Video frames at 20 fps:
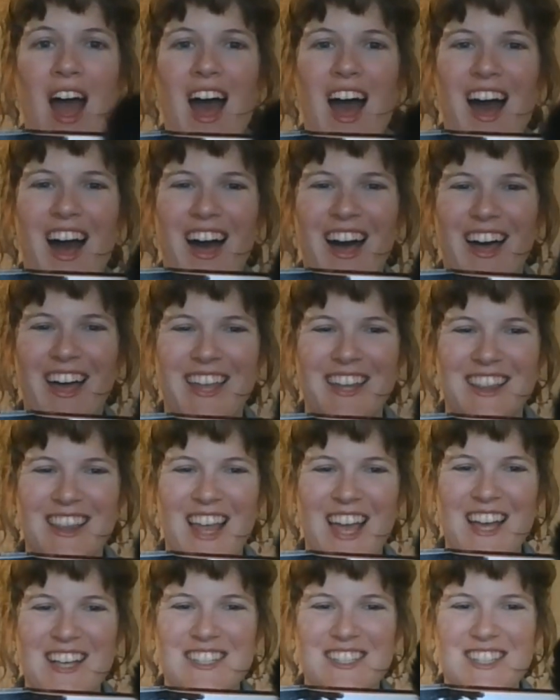
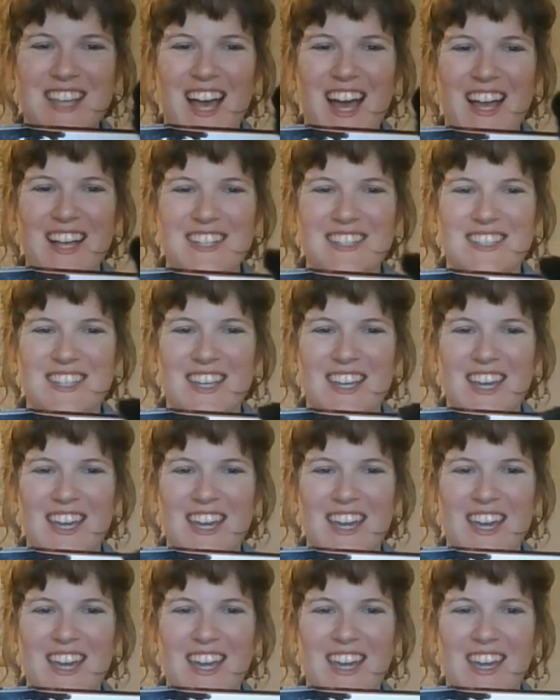unless I
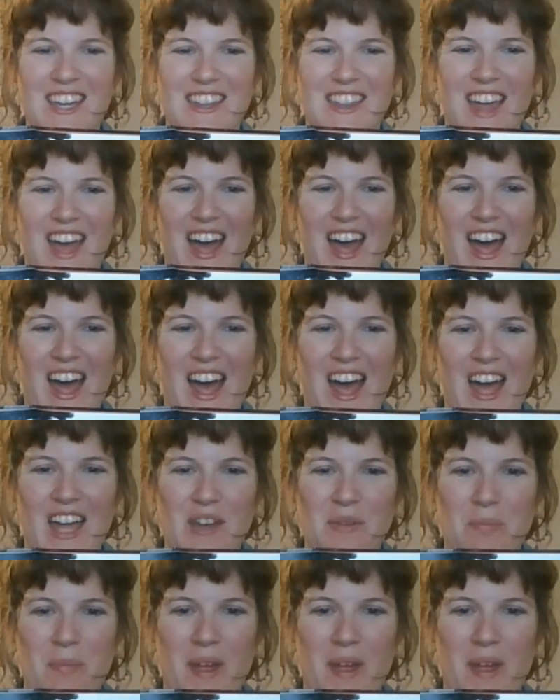see that